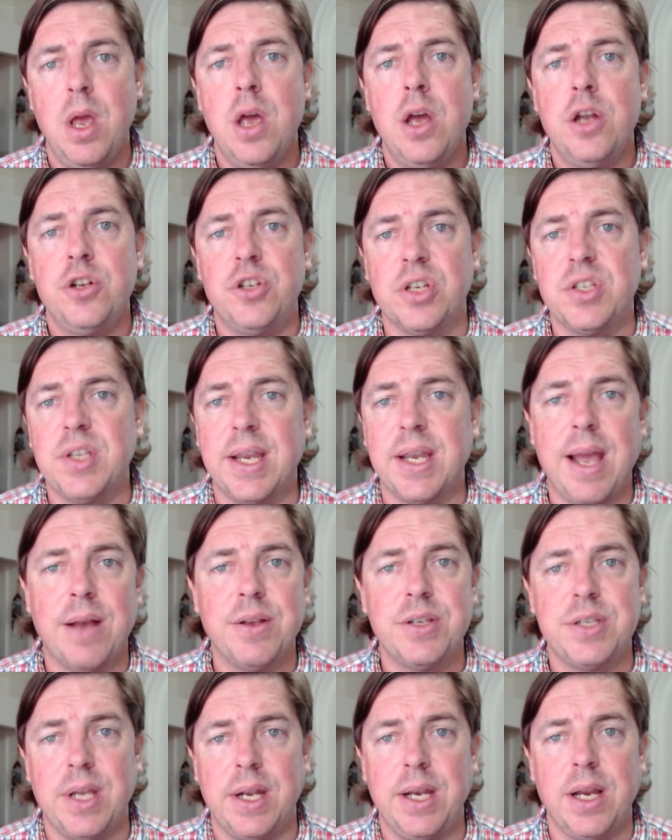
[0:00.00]
Just like how
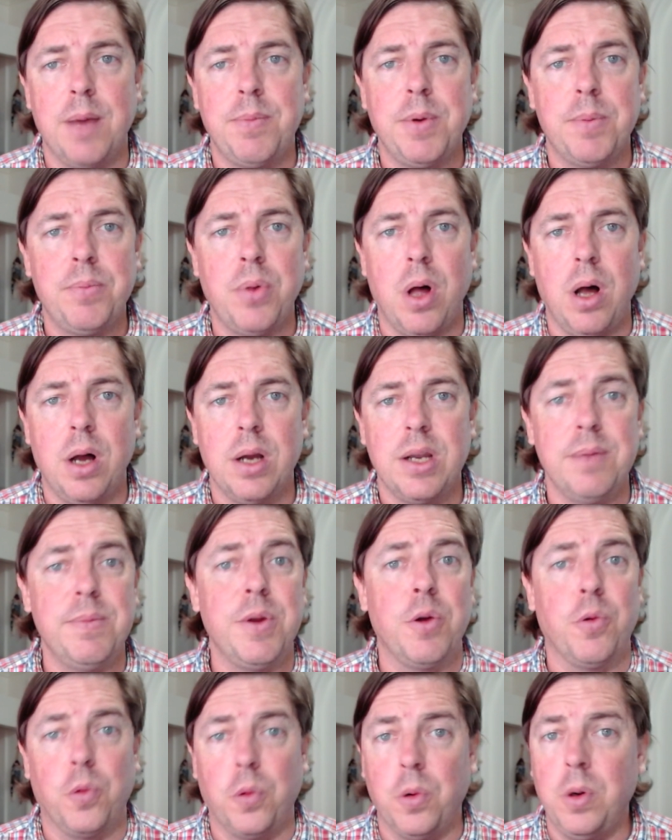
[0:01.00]
setting up a blog can be
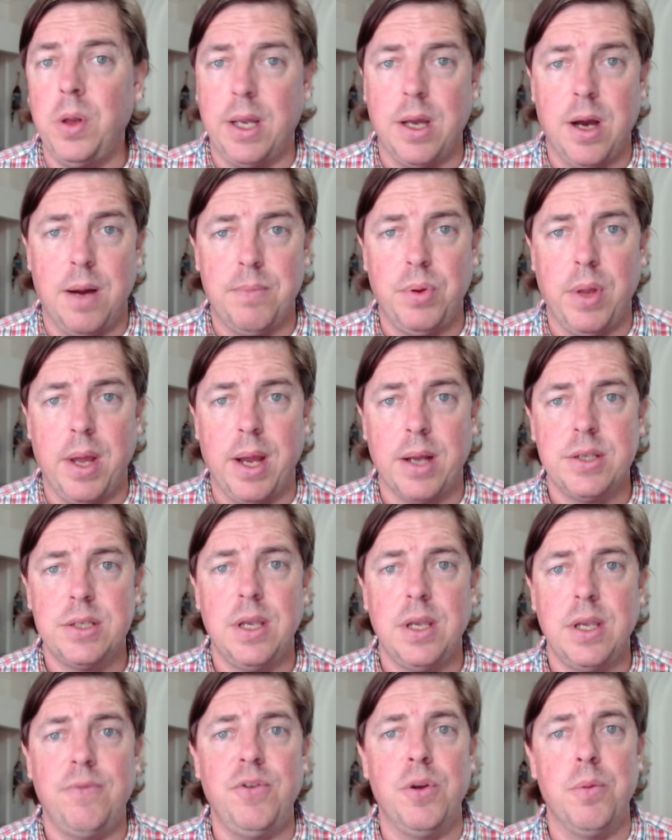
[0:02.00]
really complex
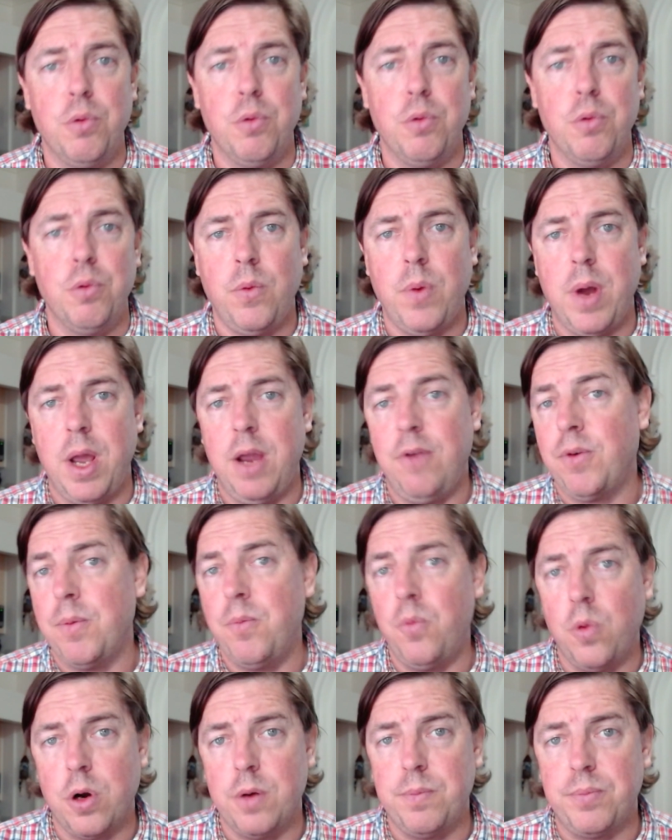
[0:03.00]
if you move away from
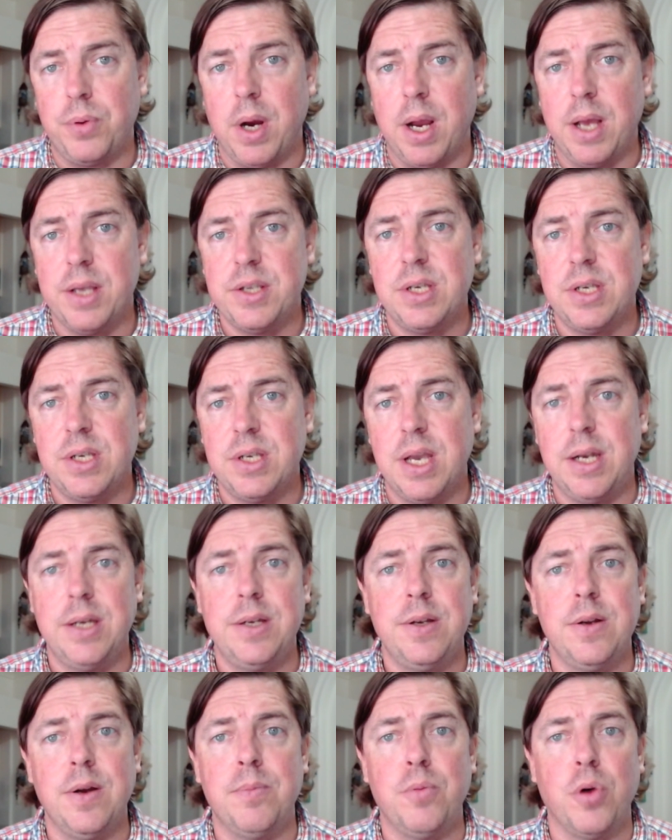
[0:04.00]
WordPress and
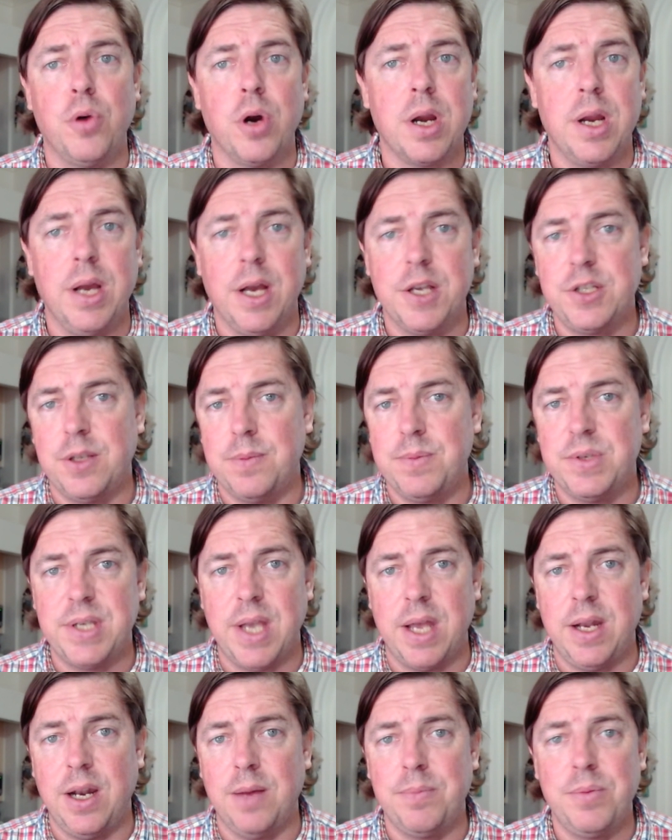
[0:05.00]
into a more custom
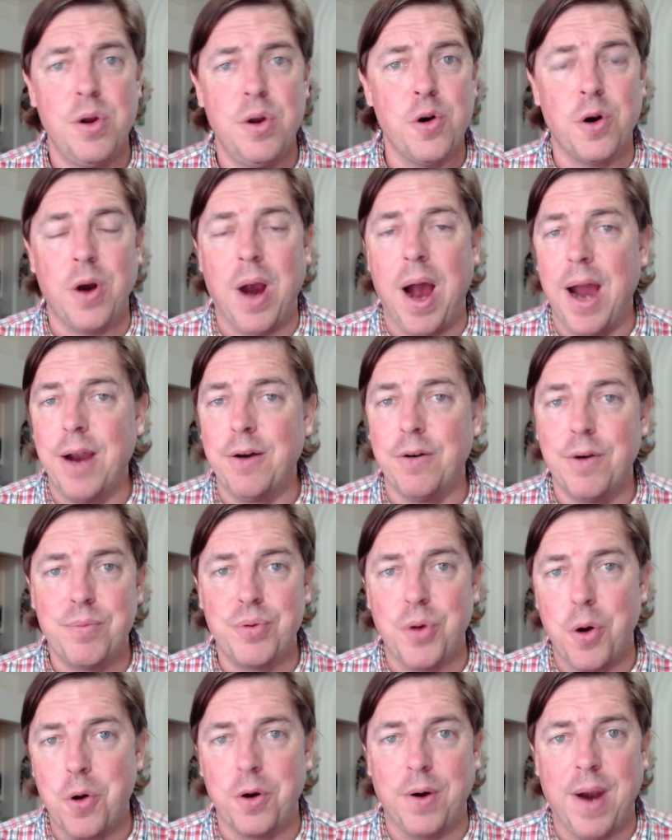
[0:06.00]
setup or hire a
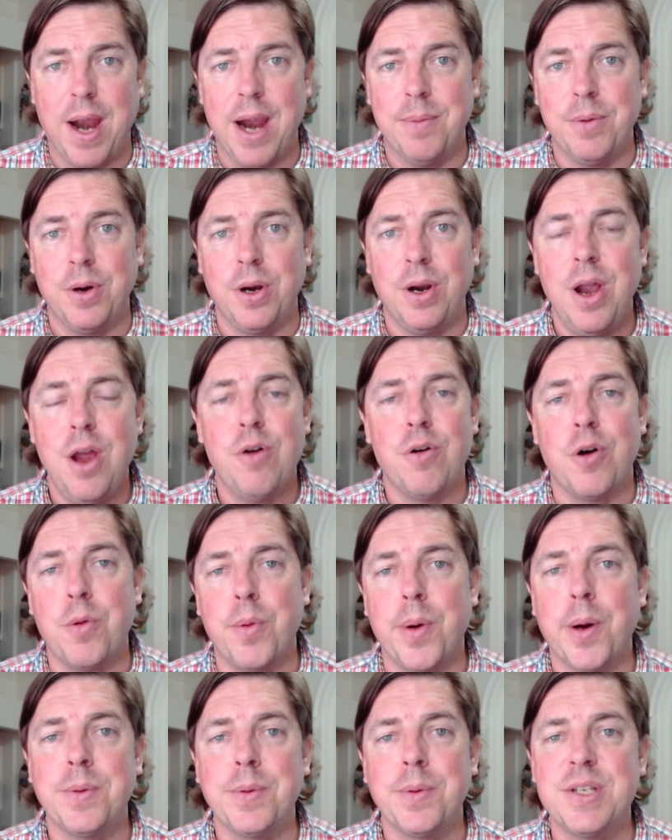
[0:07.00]
programmer or
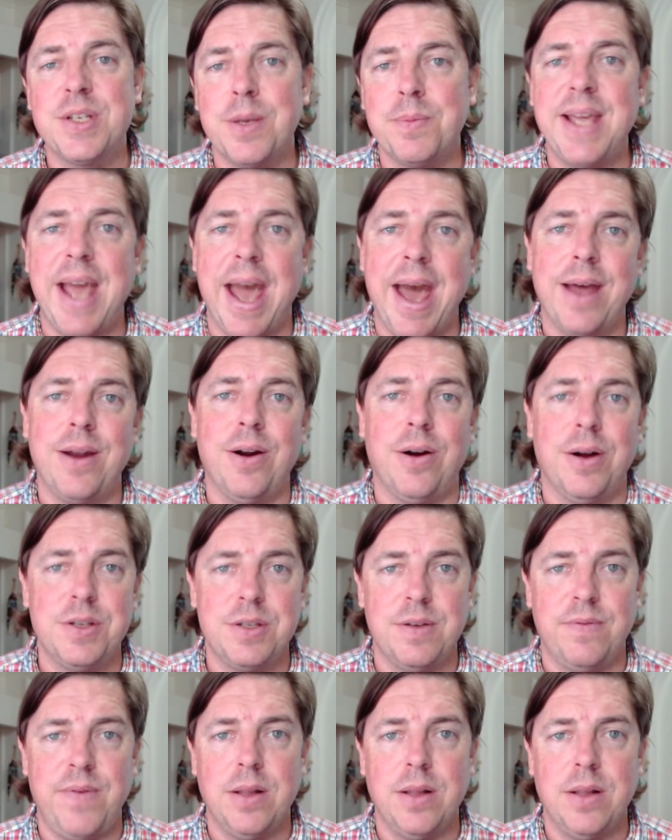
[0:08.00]
work with some of the add-ons
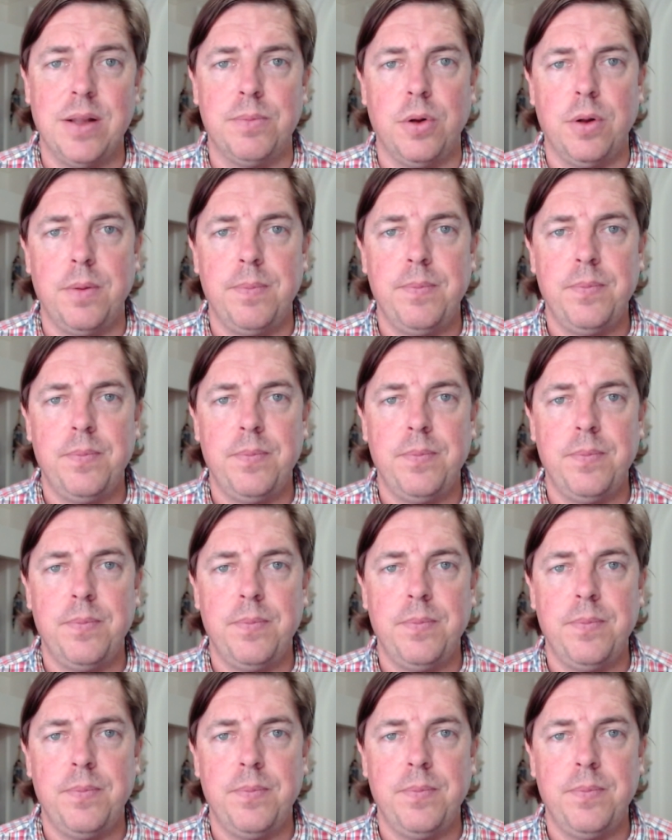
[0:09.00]
available.